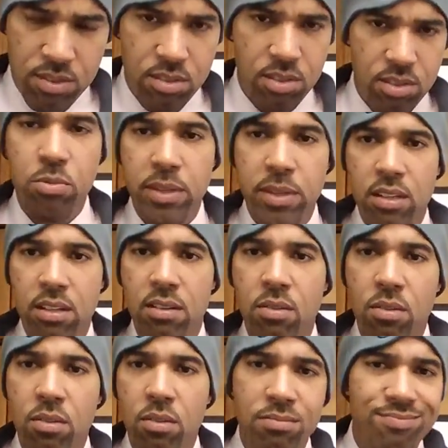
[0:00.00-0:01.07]
Excuse me.
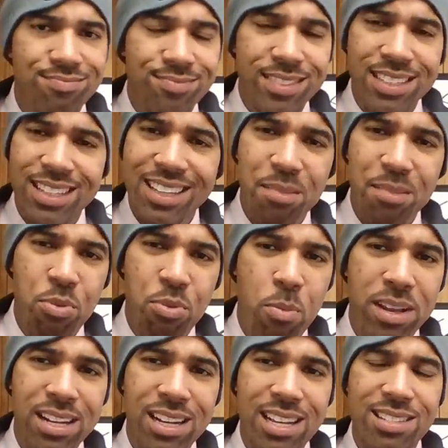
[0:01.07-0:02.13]

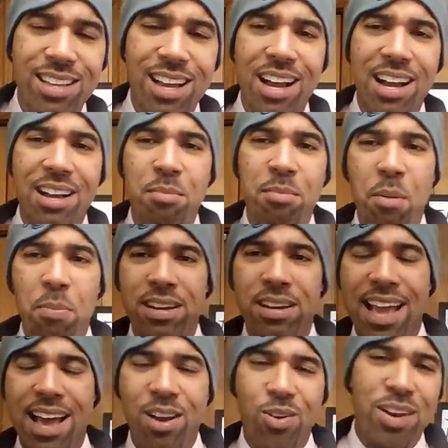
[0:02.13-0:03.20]
Probate list. I'm up and
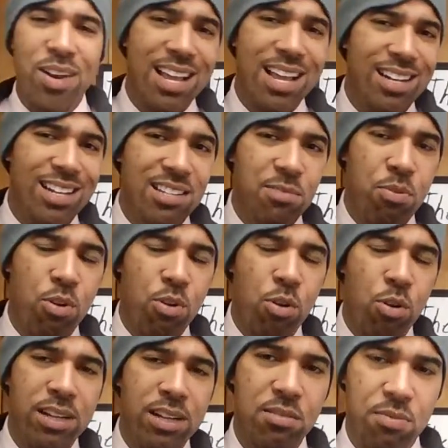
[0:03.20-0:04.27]
down on that list. Probate
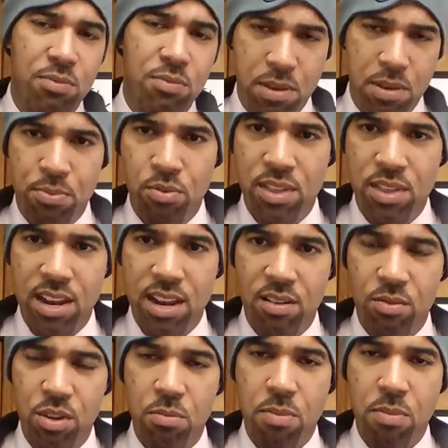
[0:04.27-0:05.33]
list people that are uh,
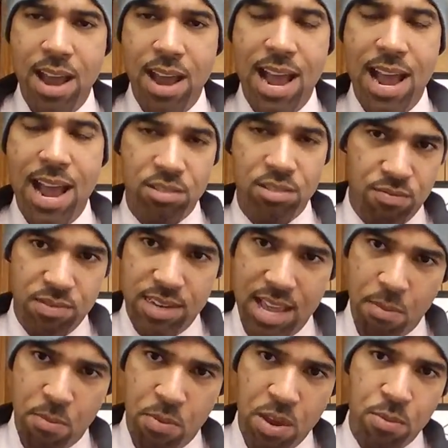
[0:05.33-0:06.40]
we're buying houses from
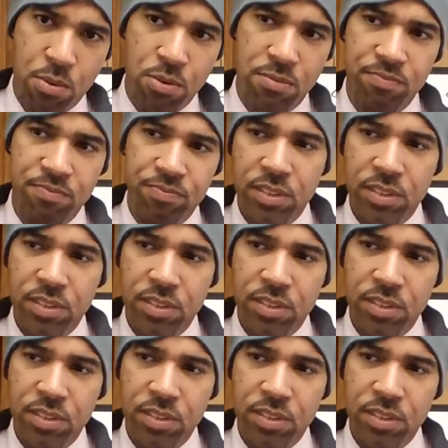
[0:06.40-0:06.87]
dead people